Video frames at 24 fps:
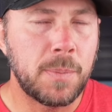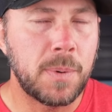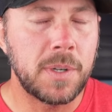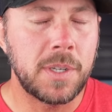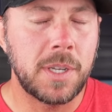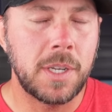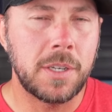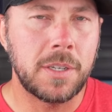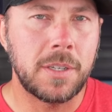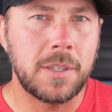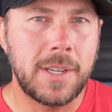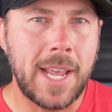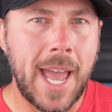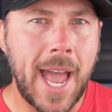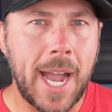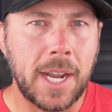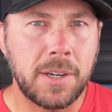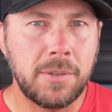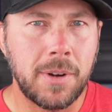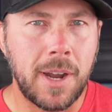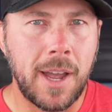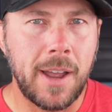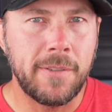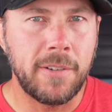precision
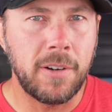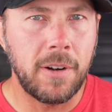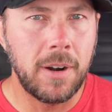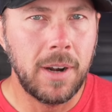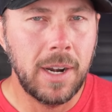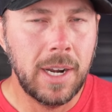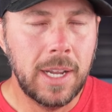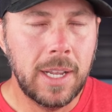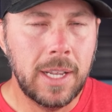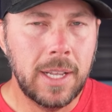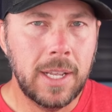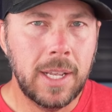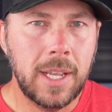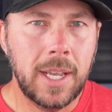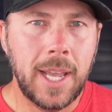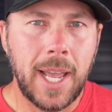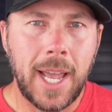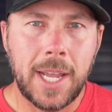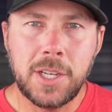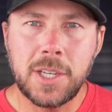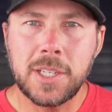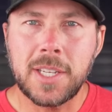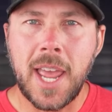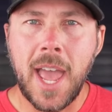tack driver,
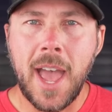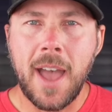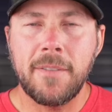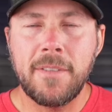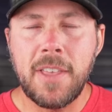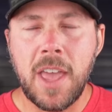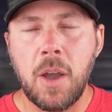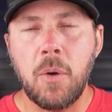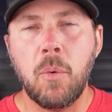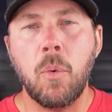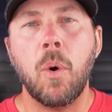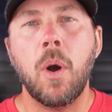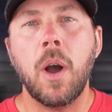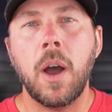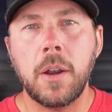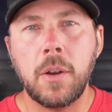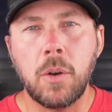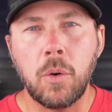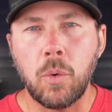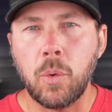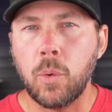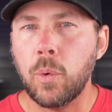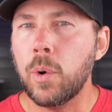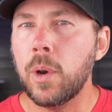and just have that one
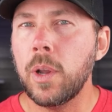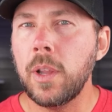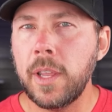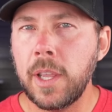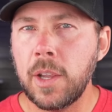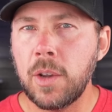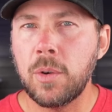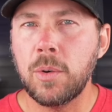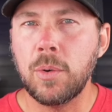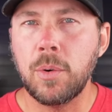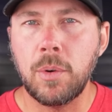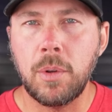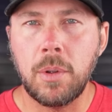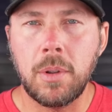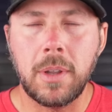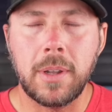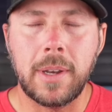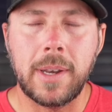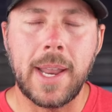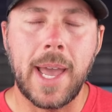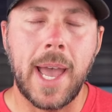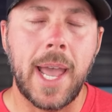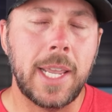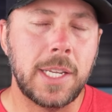really cool,
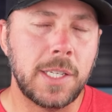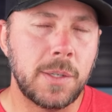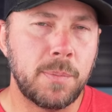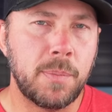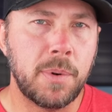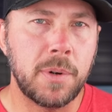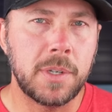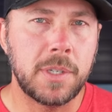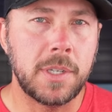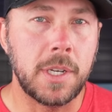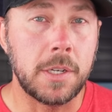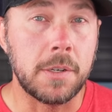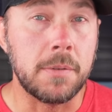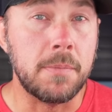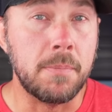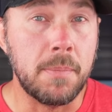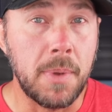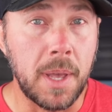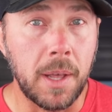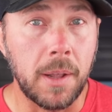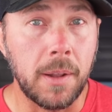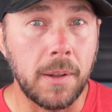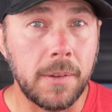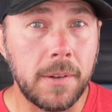nice precision
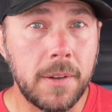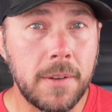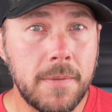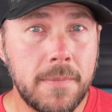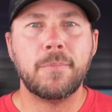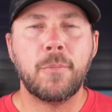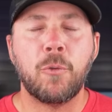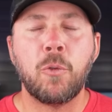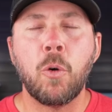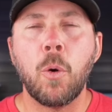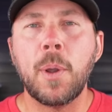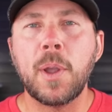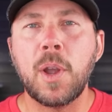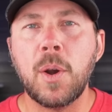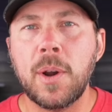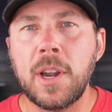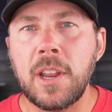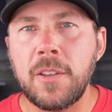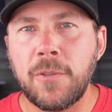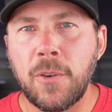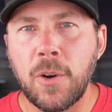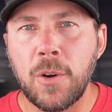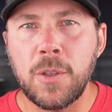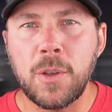build. Before we go
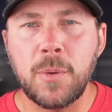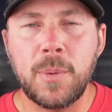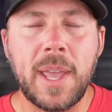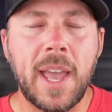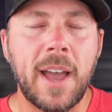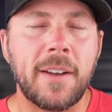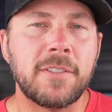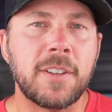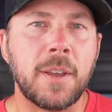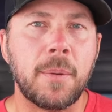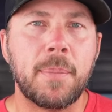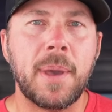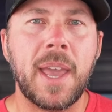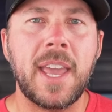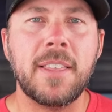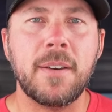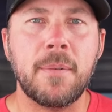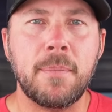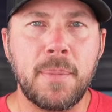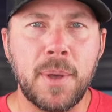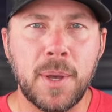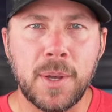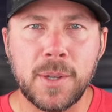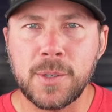any further, we have to pay
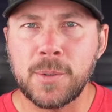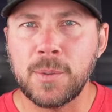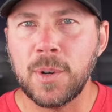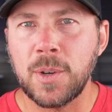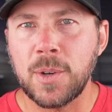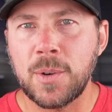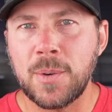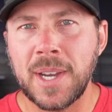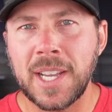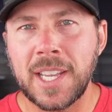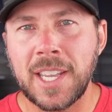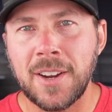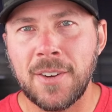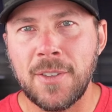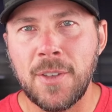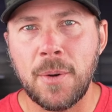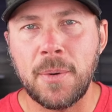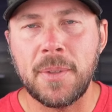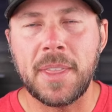the bills real quick here though